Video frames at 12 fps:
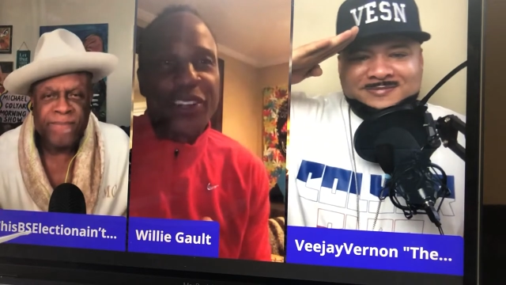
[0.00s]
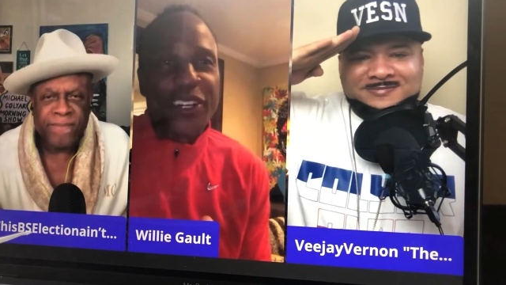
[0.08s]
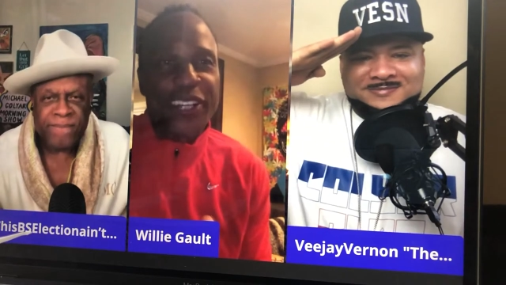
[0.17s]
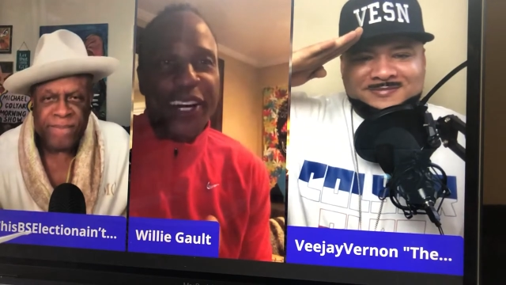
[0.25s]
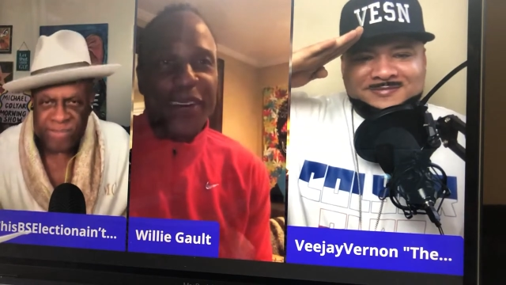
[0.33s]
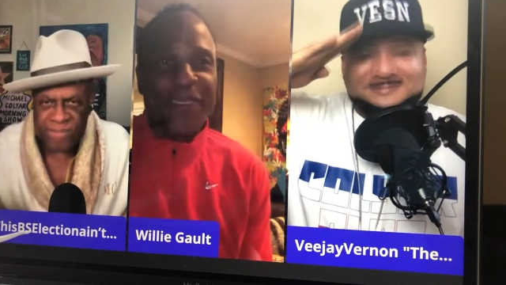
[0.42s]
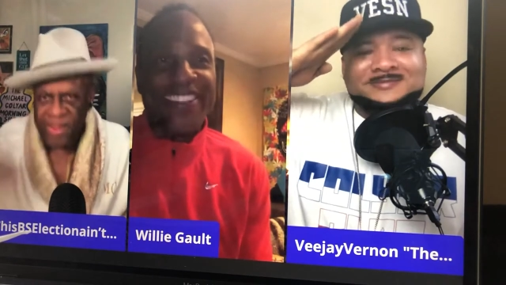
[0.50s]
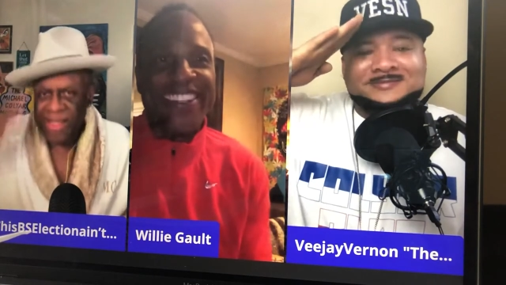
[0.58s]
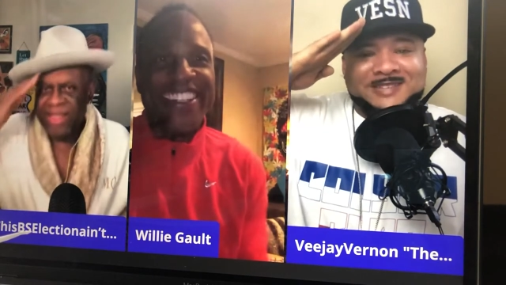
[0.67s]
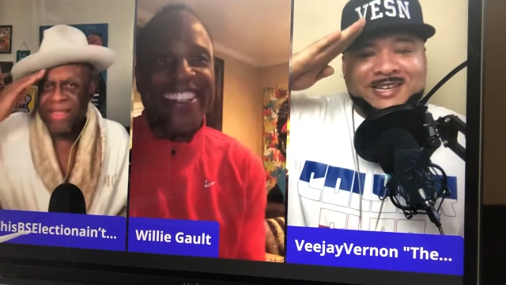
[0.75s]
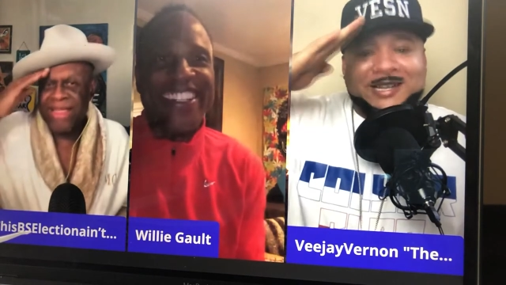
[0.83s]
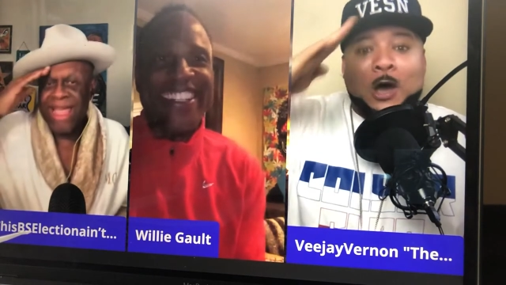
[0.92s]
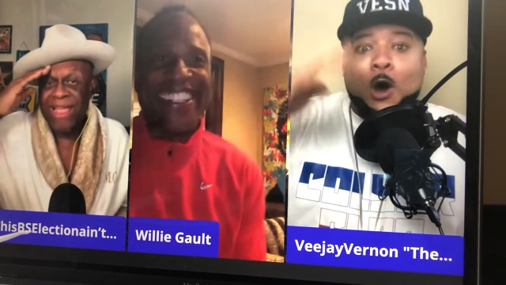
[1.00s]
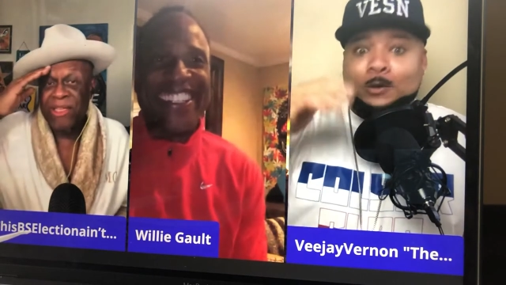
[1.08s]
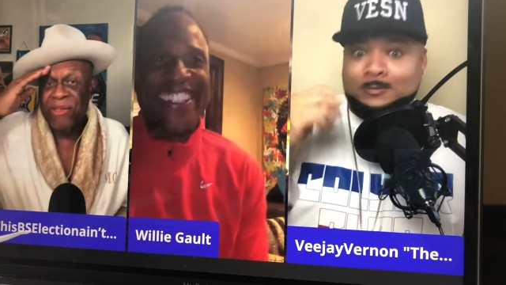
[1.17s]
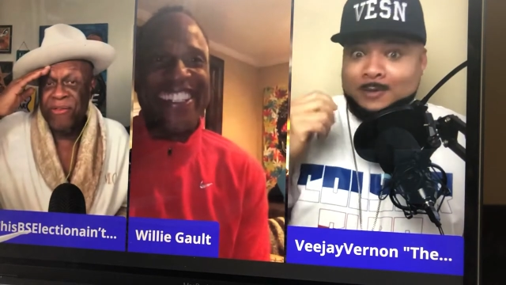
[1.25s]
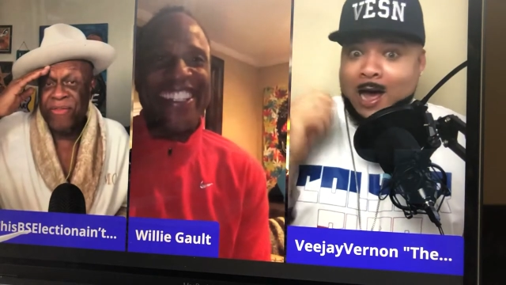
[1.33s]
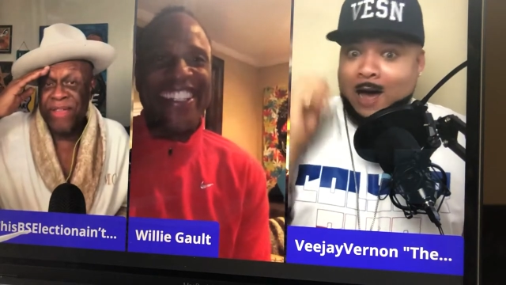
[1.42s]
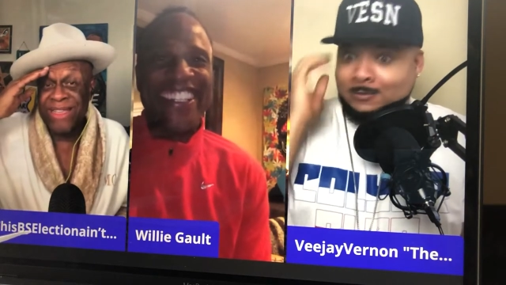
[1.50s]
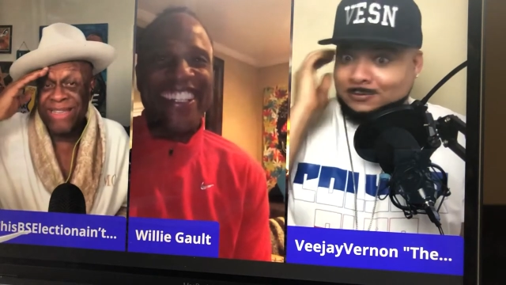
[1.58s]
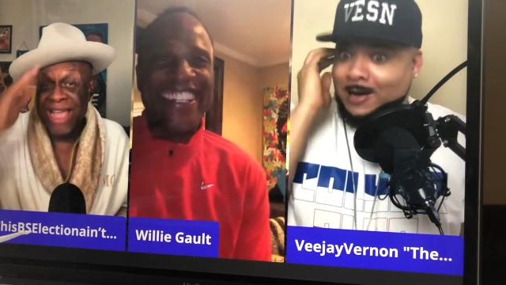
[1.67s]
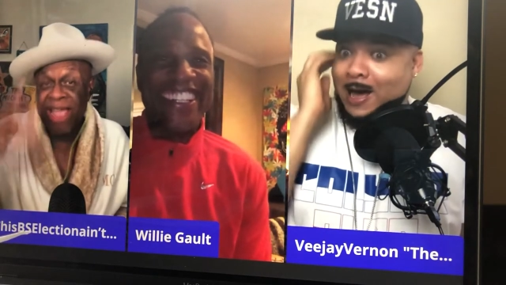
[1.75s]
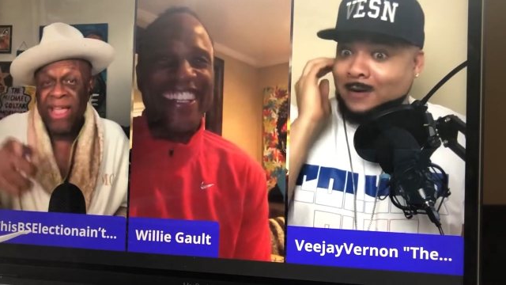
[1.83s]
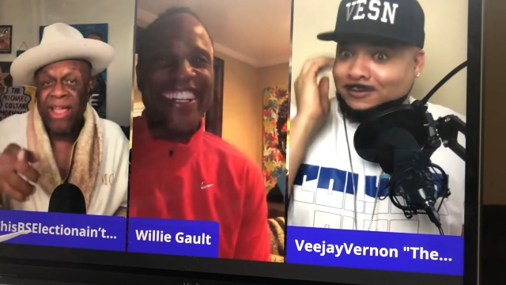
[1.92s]
Speaker 1: up? Yeah. Oh, oh,
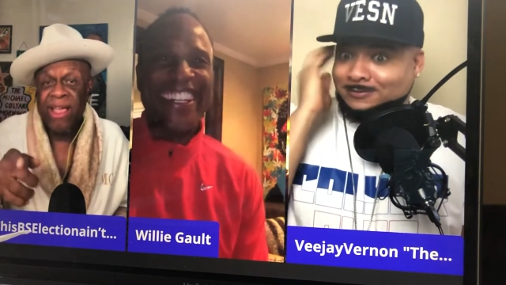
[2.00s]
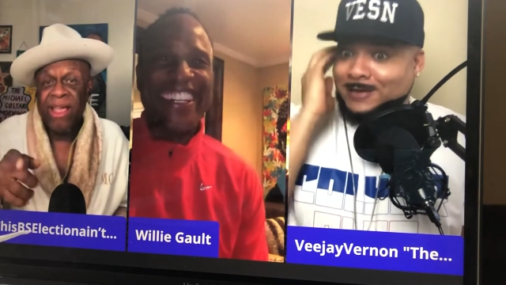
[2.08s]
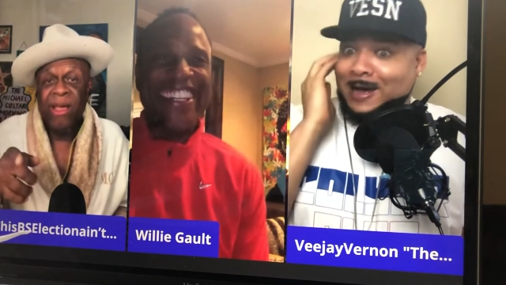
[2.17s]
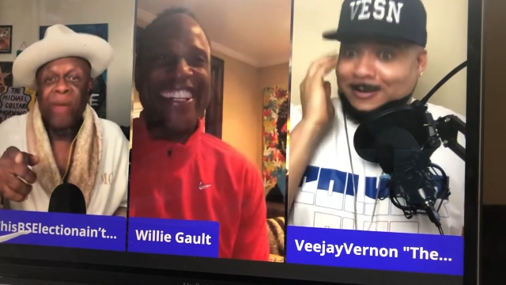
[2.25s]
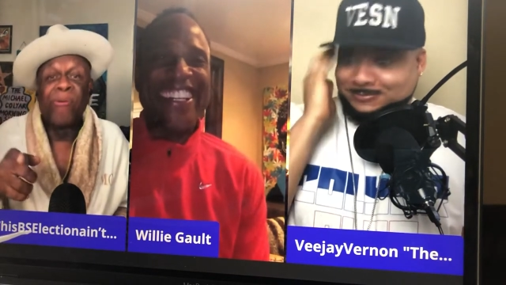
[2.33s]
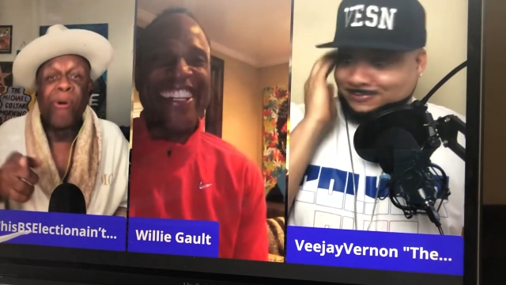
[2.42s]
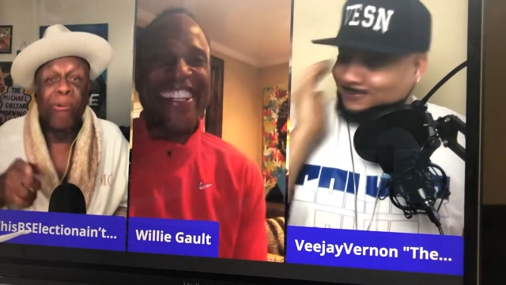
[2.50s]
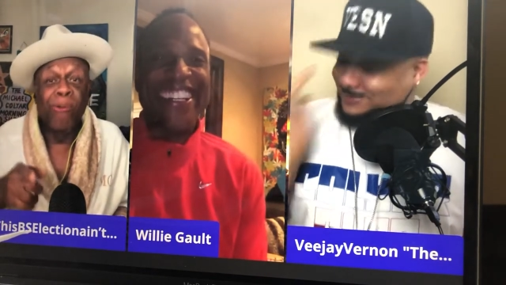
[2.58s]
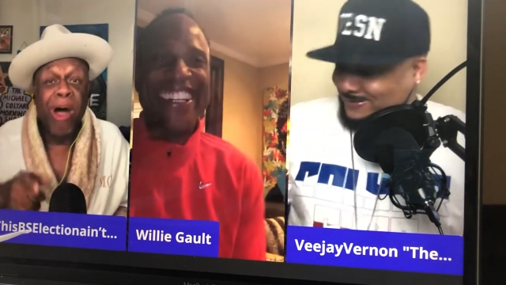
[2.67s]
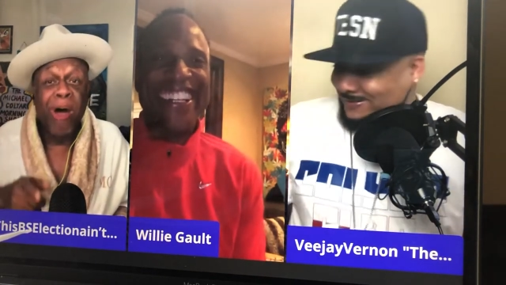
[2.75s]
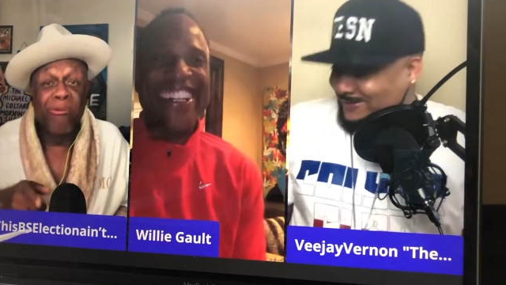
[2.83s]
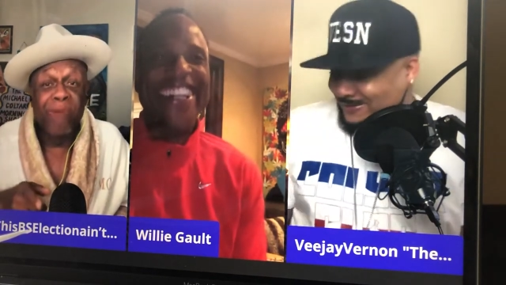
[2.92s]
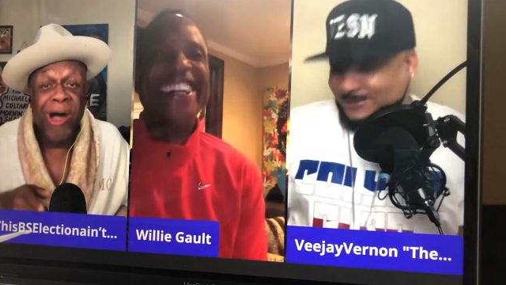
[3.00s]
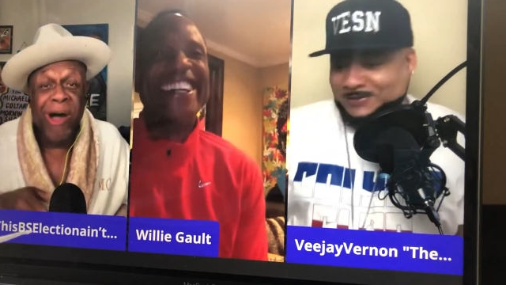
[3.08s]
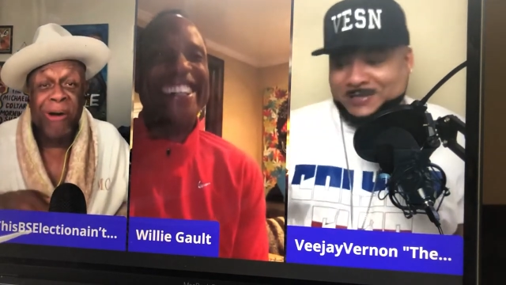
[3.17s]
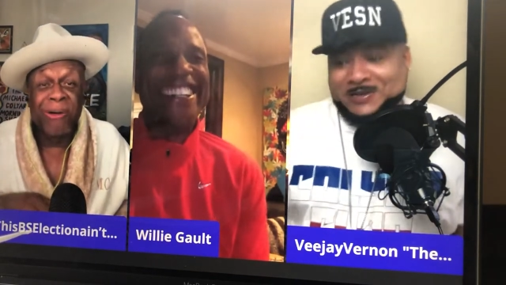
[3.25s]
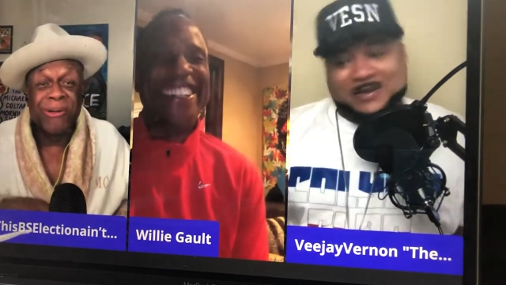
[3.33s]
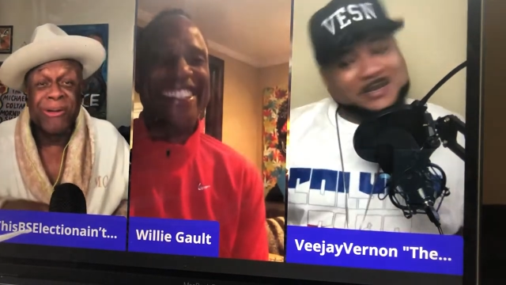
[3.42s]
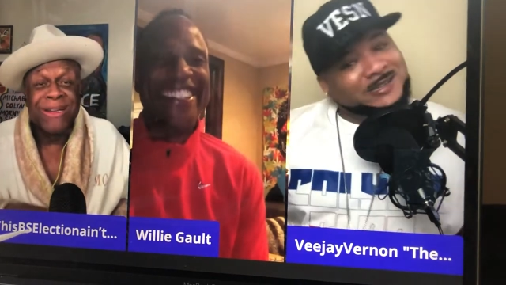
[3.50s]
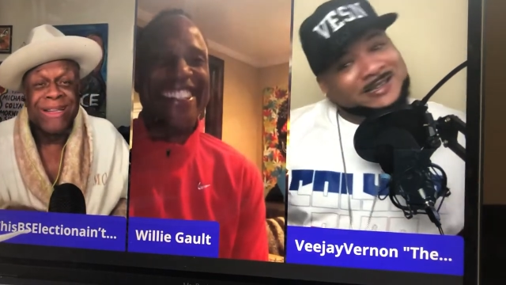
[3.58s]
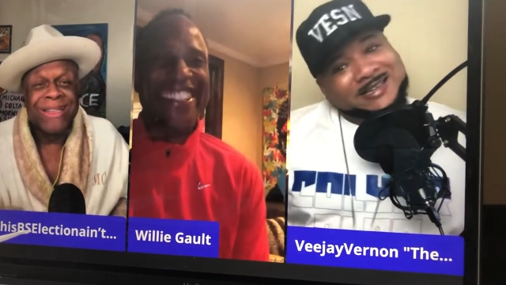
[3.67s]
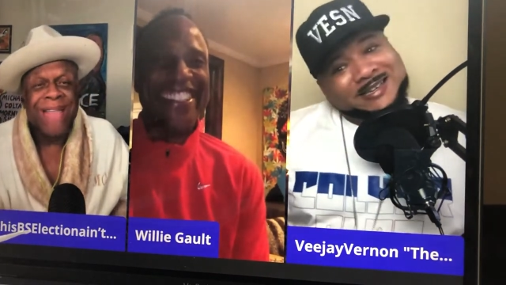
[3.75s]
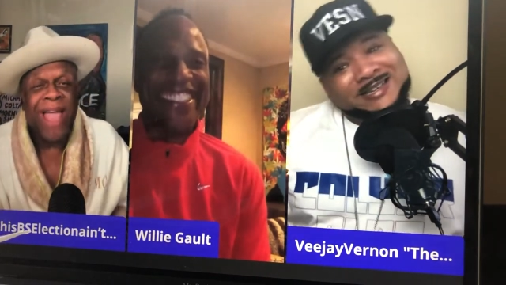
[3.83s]
oh, oh, Whoa, whoa, whoa.